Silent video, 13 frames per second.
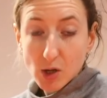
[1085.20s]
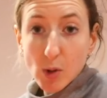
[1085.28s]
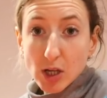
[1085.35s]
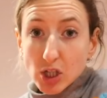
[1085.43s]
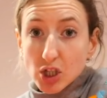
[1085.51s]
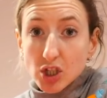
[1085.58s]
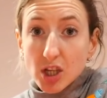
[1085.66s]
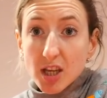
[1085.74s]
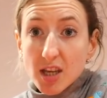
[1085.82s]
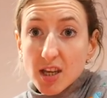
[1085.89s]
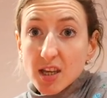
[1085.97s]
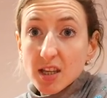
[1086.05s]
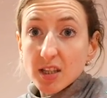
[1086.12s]

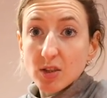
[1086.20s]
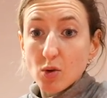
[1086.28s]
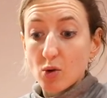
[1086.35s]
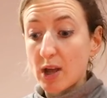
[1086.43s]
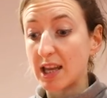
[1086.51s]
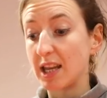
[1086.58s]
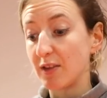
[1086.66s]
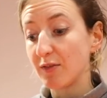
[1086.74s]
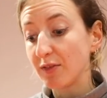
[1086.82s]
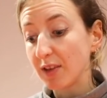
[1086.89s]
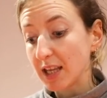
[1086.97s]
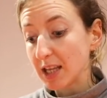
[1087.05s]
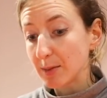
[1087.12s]
questions or any
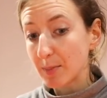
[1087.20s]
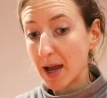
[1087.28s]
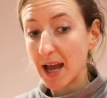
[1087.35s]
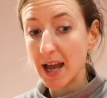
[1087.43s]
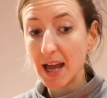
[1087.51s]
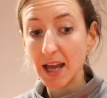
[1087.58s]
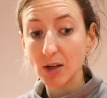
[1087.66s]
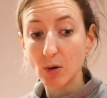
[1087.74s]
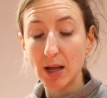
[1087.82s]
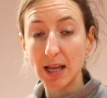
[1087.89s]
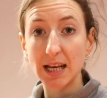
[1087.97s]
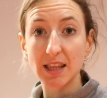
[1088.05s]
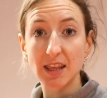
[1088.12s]
feedback or
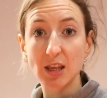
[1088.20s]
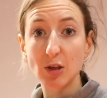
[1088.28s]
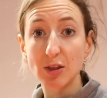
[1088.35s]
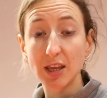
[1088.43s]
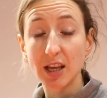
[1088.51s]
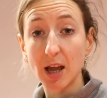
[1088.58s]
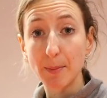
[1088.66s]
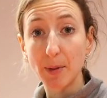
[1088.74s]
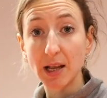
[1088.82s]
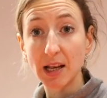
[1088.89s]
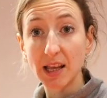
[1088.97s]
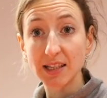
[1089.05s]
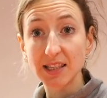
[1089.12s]
anything you think I
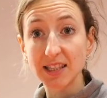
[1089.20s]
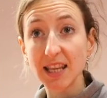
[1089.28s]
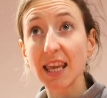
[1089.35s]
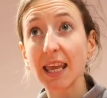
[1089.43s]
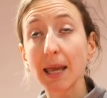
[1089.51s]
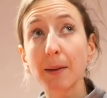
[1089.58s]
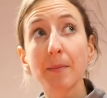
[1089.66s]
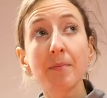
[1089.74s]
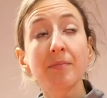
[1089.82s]
might like to see